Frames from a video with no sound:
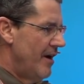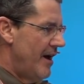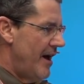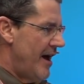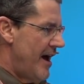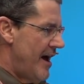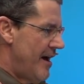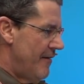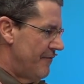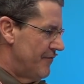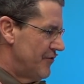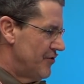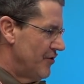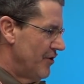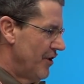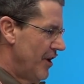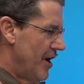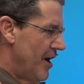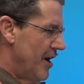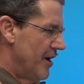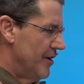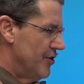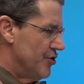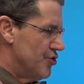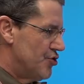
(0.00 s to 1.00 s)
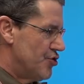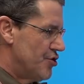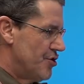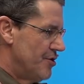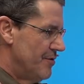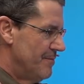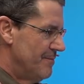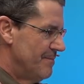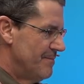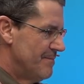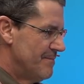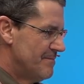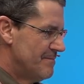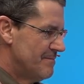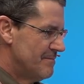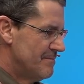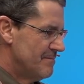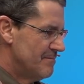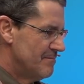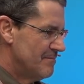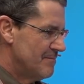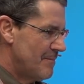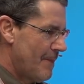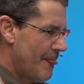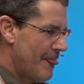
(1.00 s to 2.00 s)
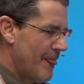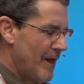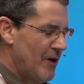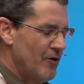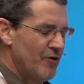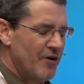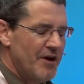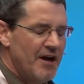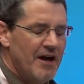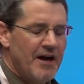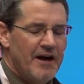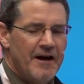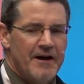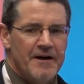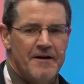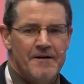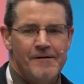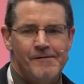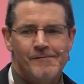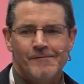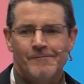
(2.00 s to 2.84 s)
after lunch, okay?